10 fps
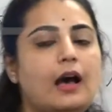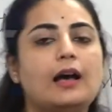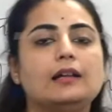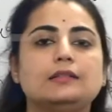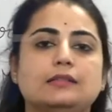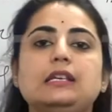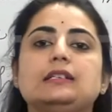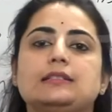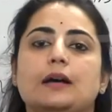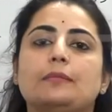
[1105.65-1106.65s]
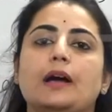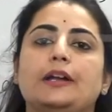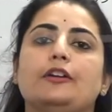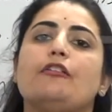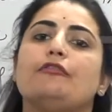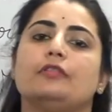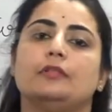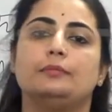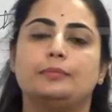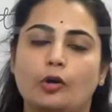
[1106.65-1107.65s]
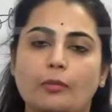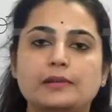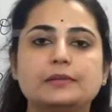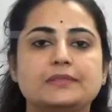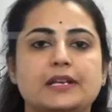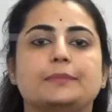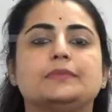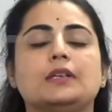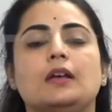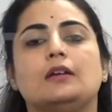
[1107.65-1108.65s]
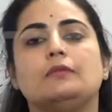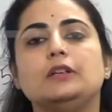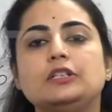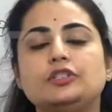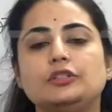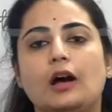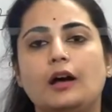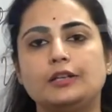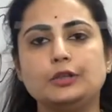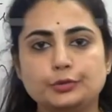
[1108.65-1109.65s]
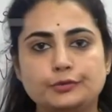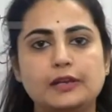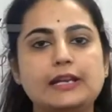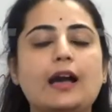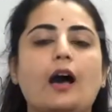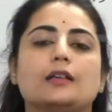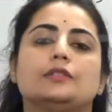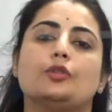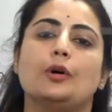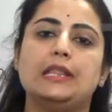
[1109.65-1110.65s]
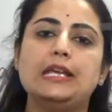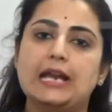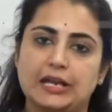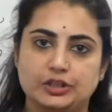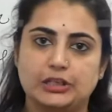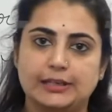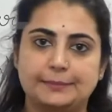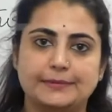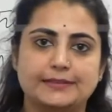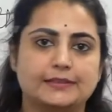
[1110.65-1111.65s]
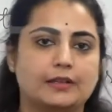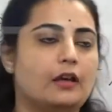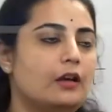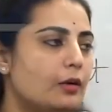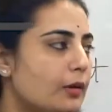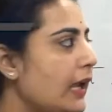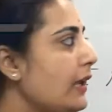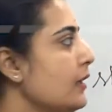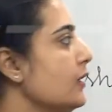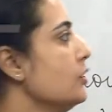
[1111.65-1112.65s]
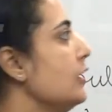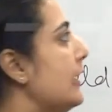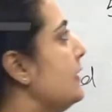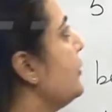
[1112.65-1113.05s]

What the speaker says: are some kind of problem sums which are usually asked on the rational numbers. Okay, so let's